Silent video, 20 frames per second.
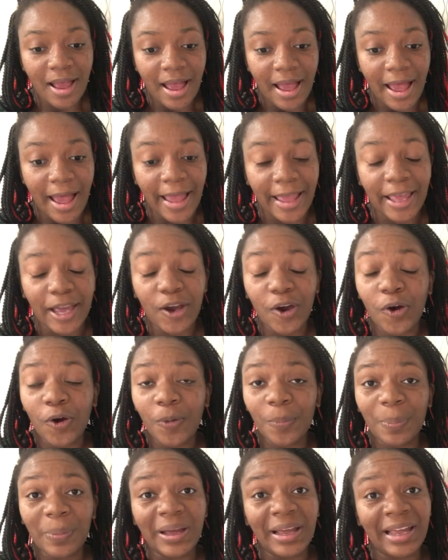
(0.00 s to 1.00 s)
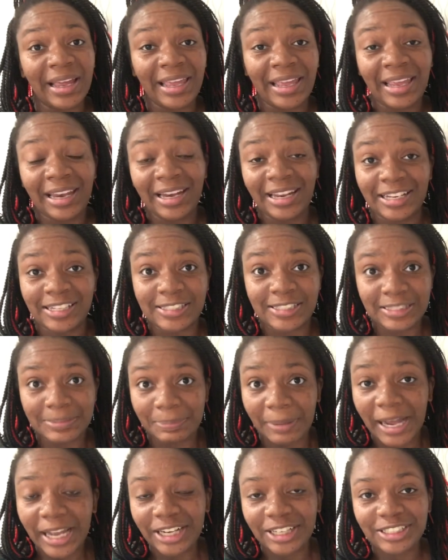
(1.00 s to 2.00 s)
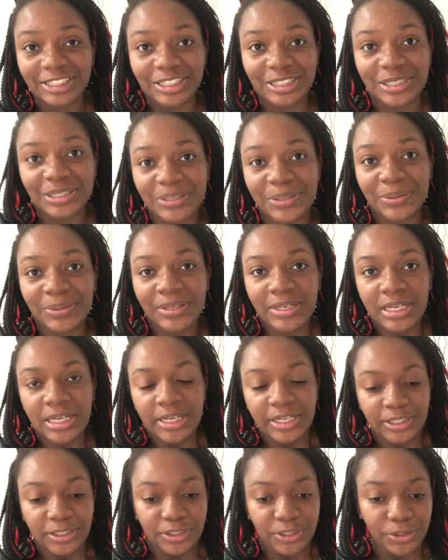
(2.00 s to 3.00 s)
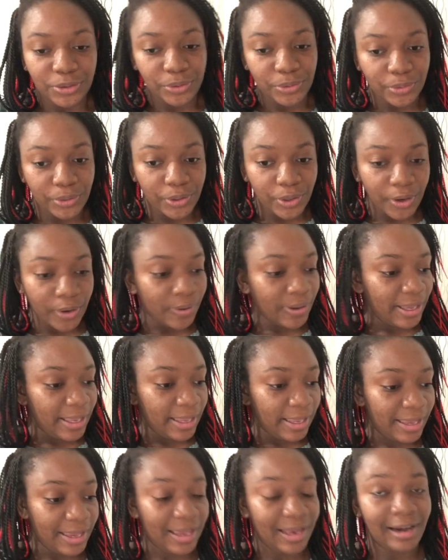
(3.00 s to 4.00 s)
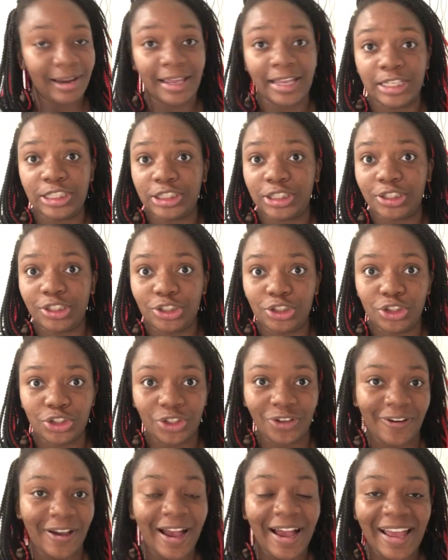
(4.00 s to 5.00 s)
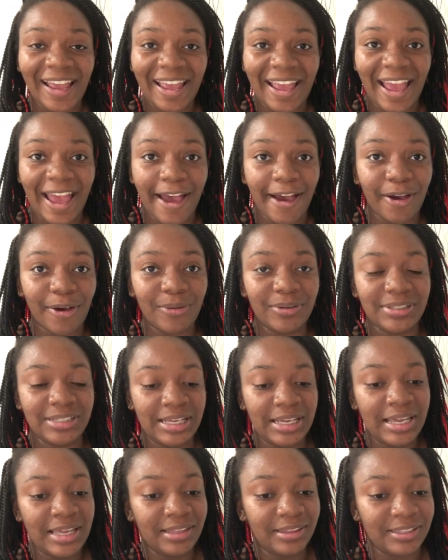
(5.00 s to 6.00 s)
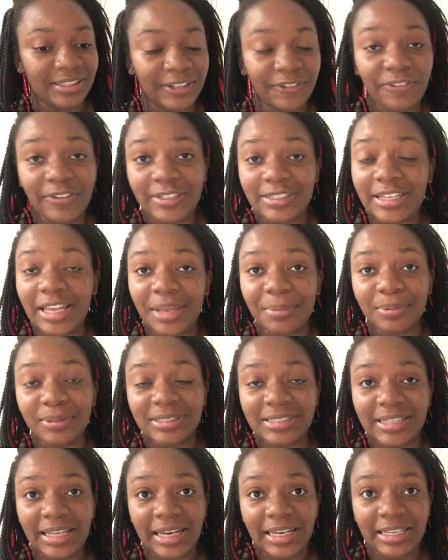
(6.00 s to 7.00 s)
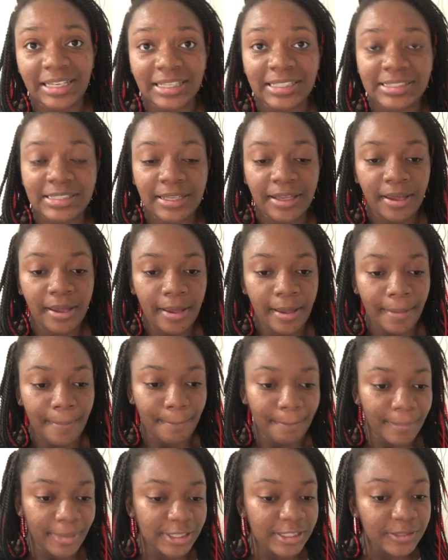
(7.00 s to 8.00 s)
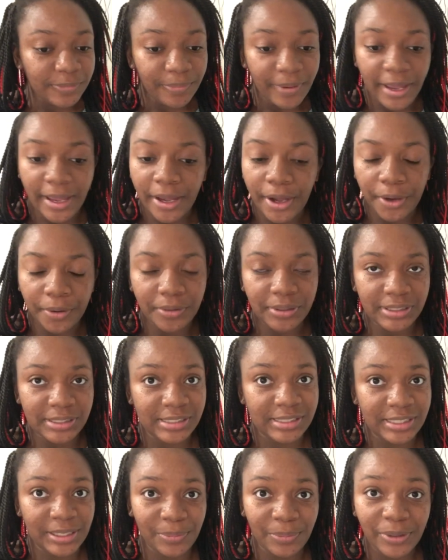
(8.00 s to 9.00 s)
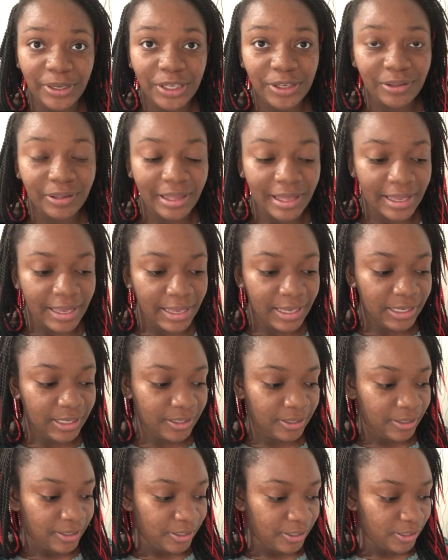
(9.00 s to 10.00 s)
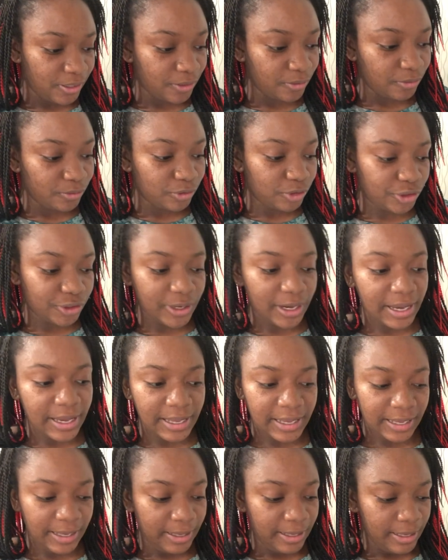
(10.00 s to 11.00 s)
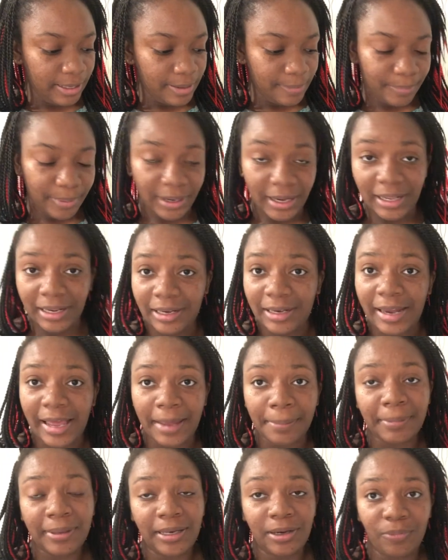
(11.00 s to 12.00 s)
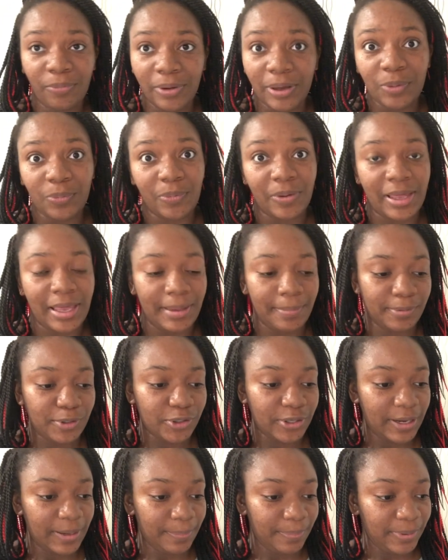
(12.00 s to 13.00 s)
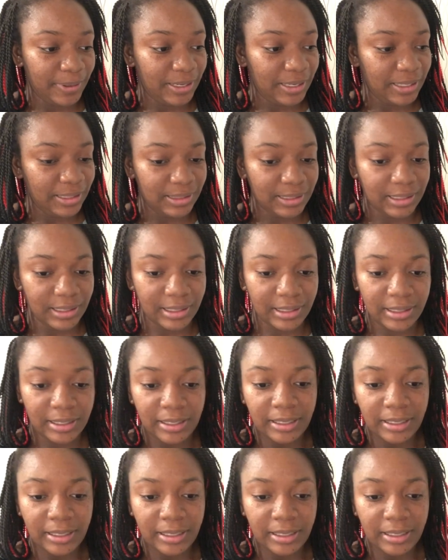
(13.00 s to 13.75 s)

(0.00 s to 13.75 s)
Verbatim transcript: I hope it inspires you to go ahead and just try out different table settings, mess around, see what you like, you know, try putting a napkin one way, try putting the